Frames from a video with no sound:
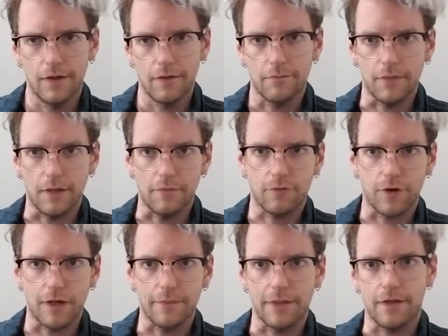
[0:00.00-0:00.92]
Me
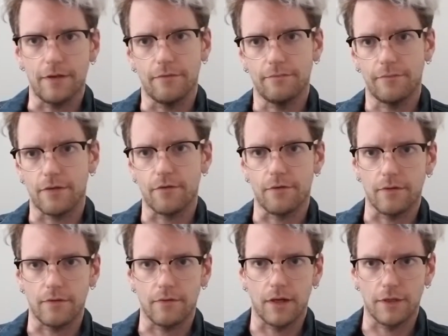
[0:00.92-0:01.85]
trying to be
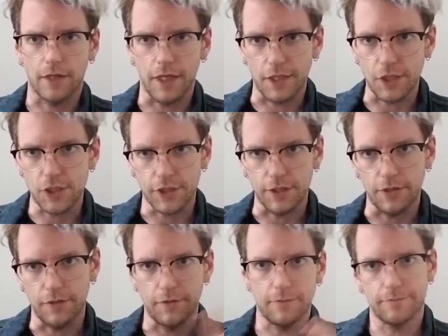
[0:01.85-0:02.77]
Mr. Online
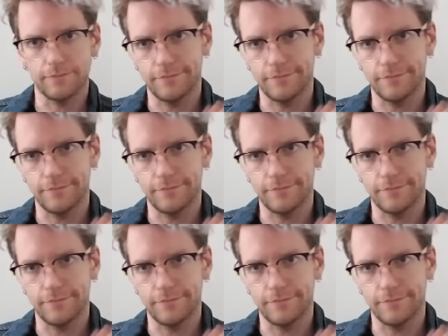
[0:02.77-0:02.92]
Shill,